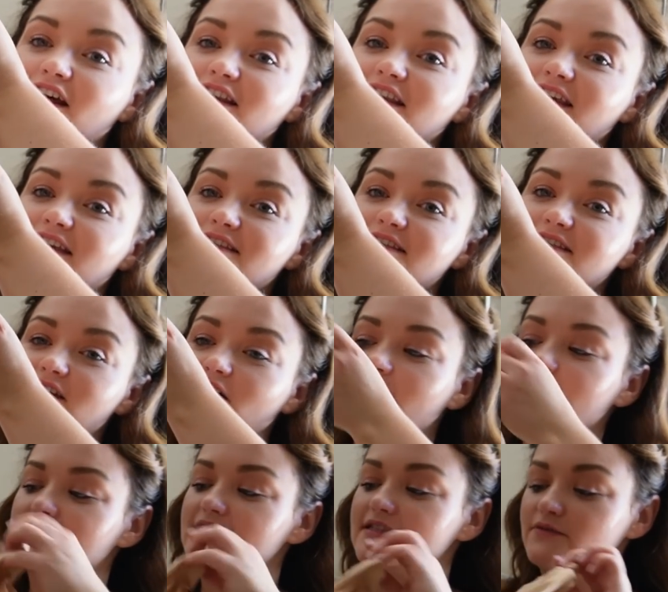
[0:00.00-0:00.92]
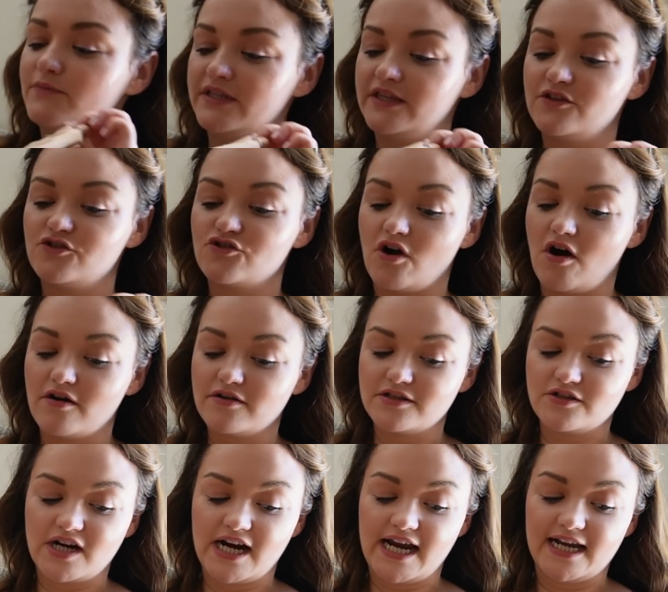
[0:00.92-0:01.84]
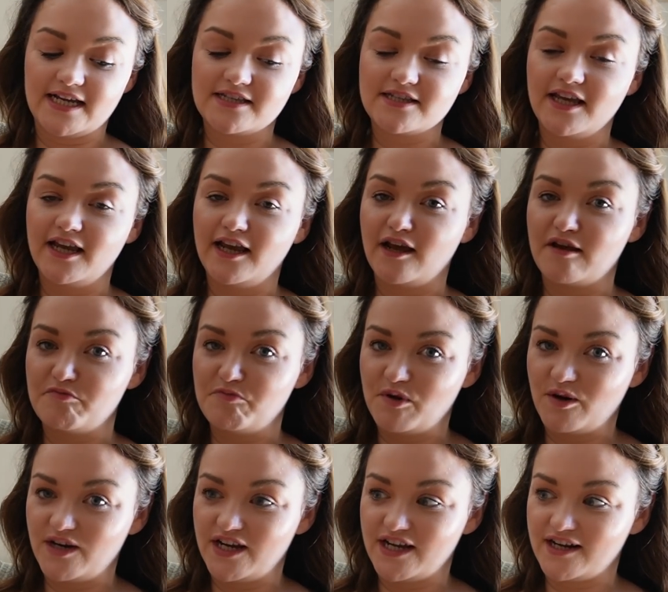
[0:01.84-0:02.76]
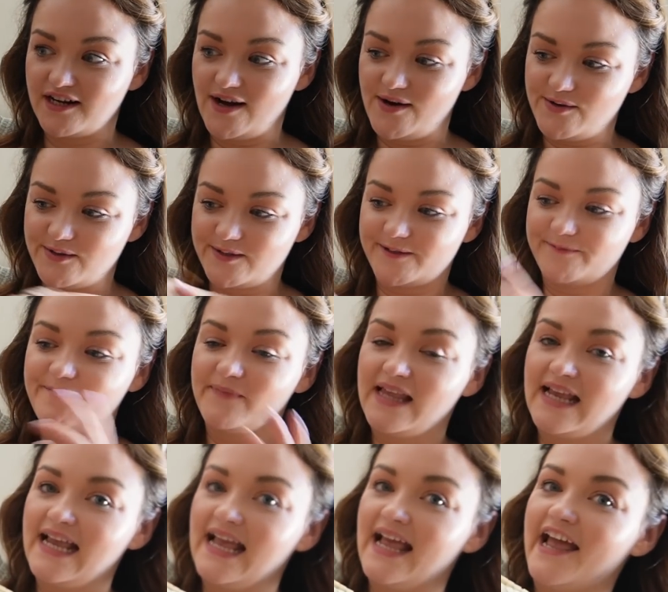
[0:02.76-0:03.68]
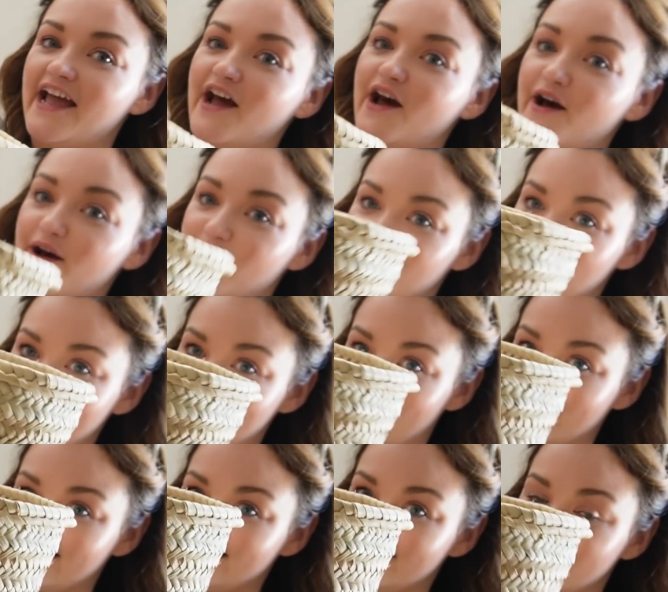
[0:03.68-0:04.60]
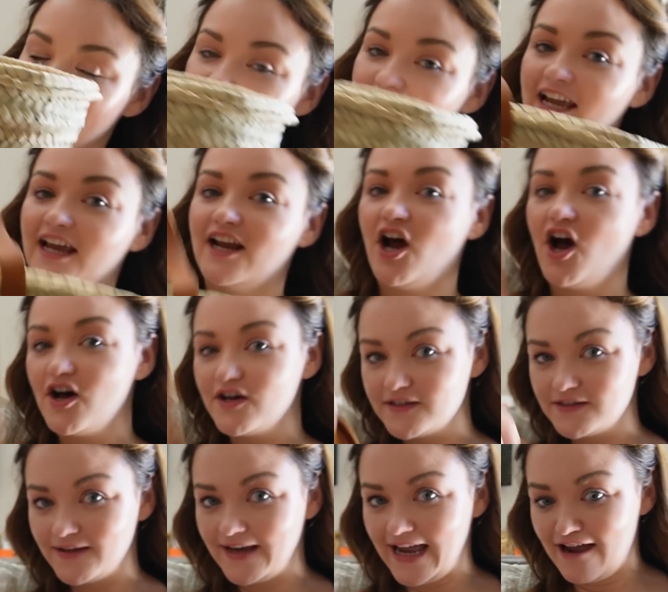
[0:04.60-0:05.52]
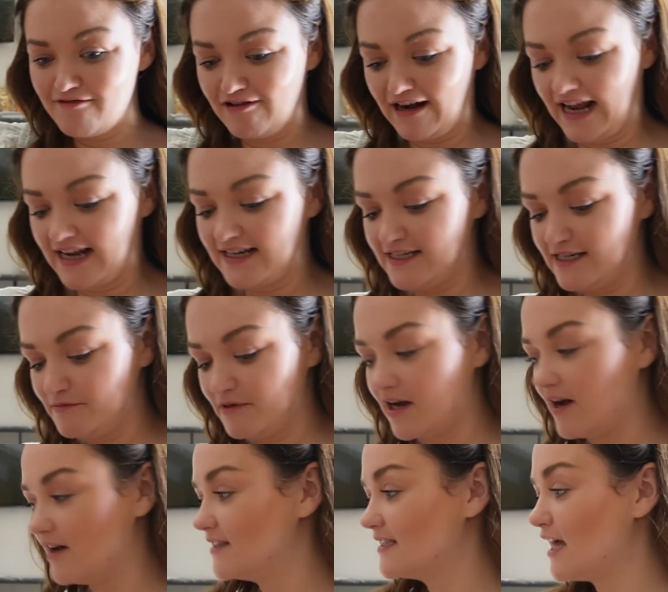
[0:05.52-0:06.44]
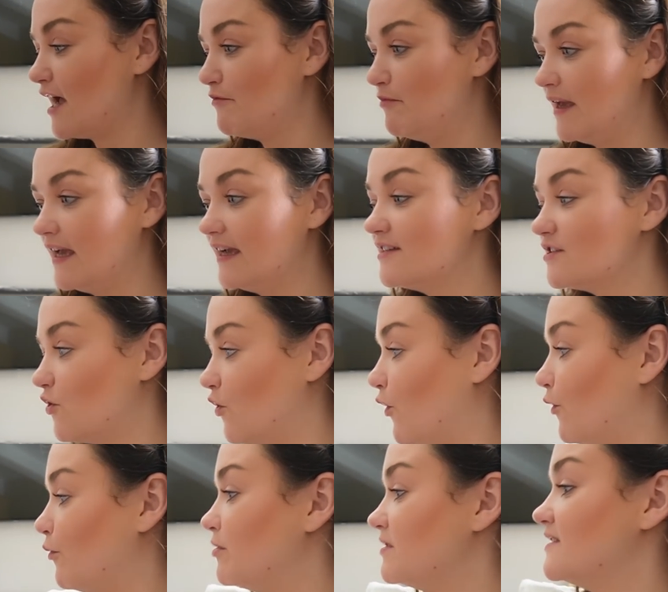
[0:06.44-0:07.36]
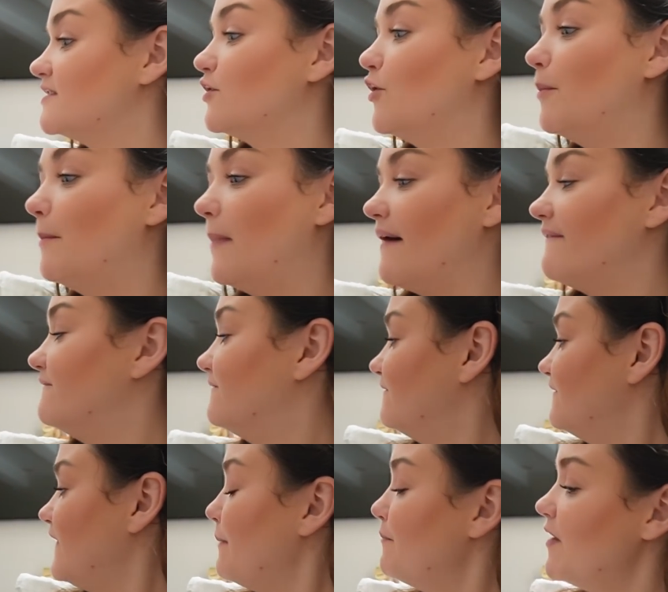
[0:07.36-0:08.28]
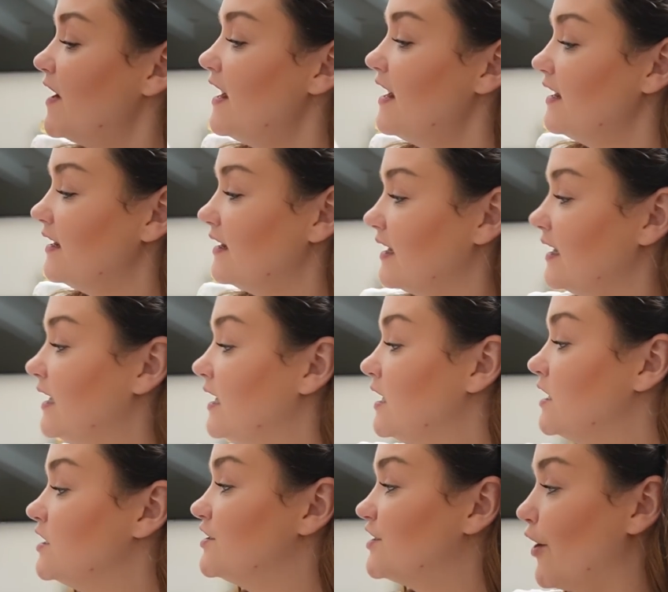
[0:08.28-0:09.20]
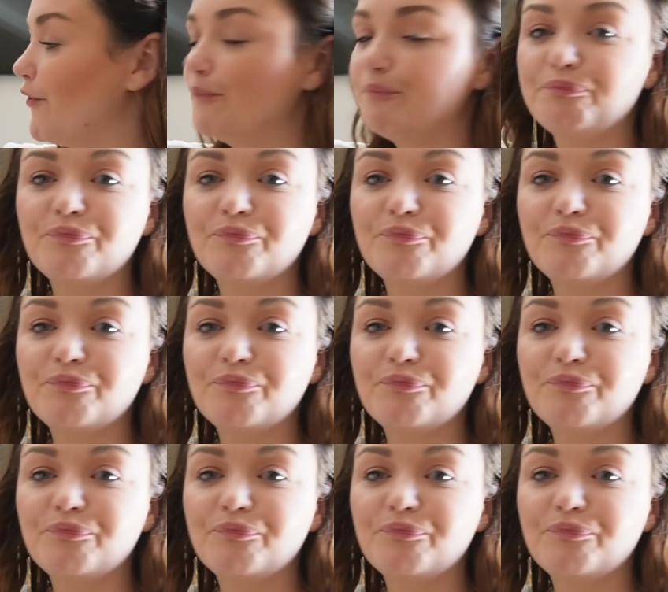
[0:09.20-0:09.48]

on the inside with the drawstring so you can pull it close. Obsessed. It also came in handy because I picked up some fabric. So